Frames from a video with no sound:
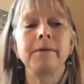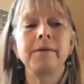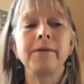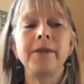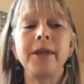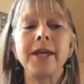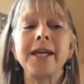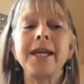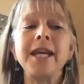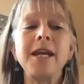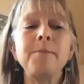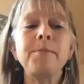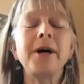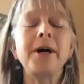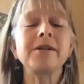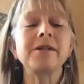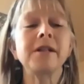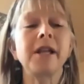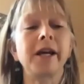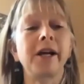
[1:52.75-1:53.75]
They keep
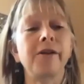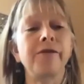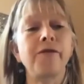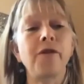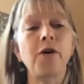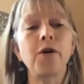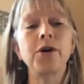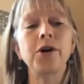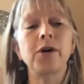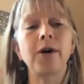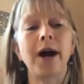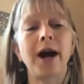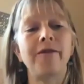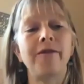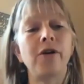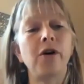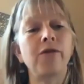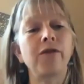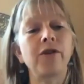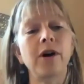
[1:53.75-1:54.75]
us like a photograph
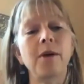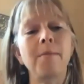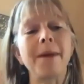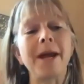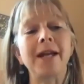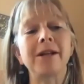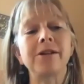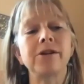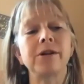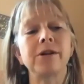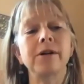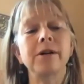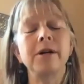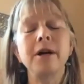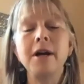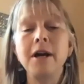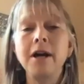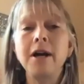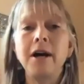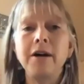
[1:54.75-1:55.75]
over a mantle,
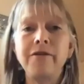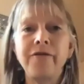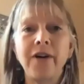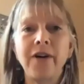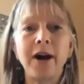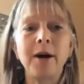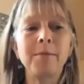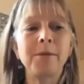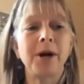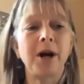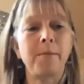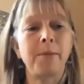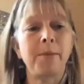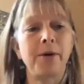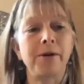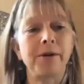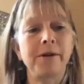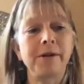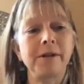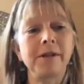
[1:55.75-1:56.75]
a farm
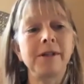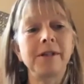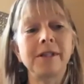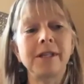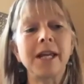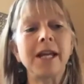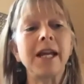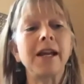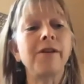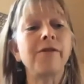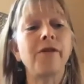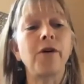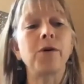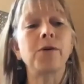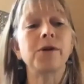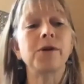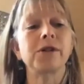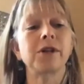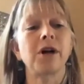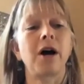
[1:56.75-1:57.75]
couple singing
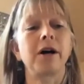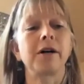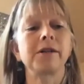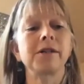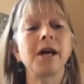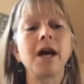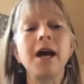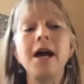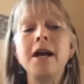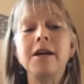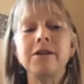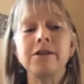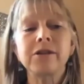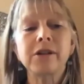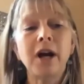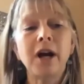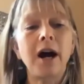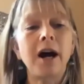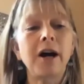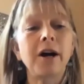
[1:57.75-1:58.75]
folk songs,
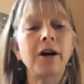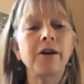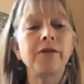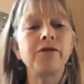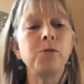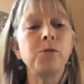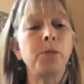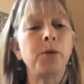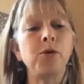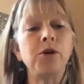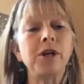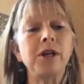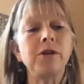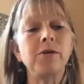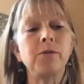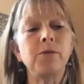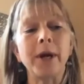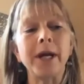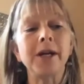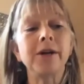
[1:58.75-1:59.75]
scarved, booted,
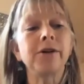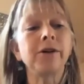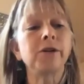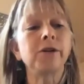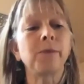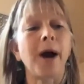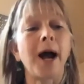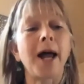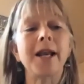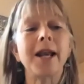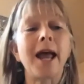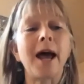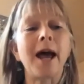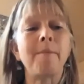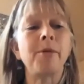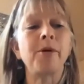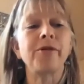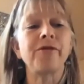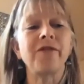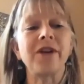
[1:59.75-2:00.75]
wrinkled, rotten
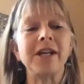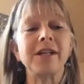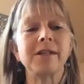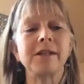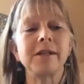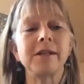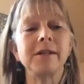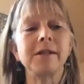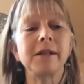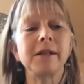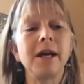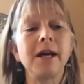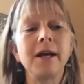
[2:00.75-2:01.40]
apple faces,